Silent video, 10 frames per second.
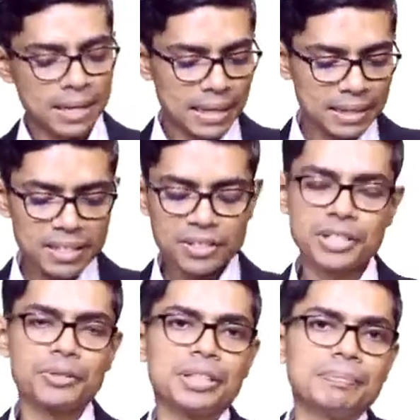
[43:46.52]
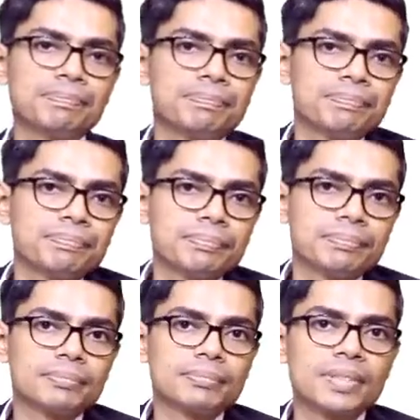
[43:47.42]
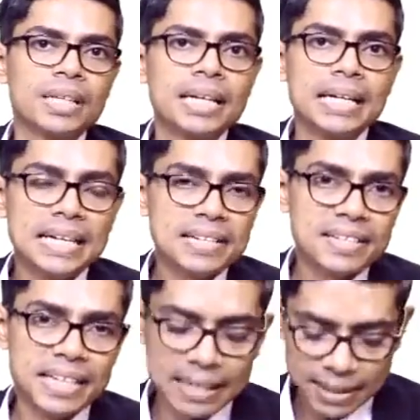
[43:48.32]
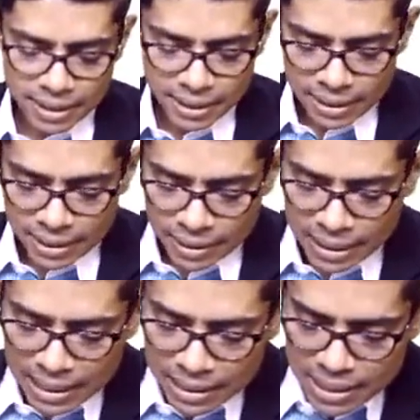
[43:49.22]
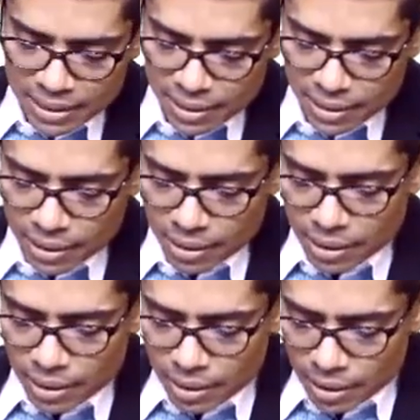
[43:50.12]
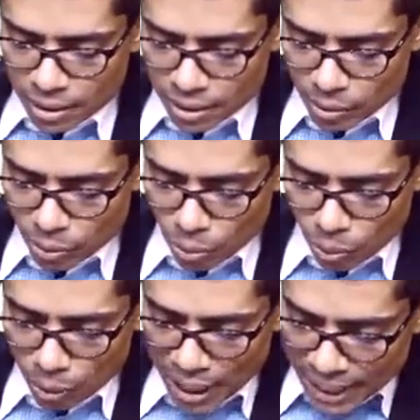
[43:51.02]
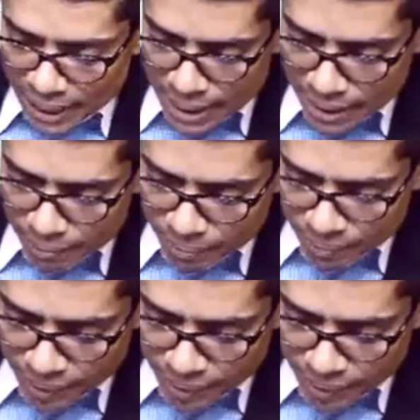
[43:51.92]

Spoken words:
In this theory, it is said that this waking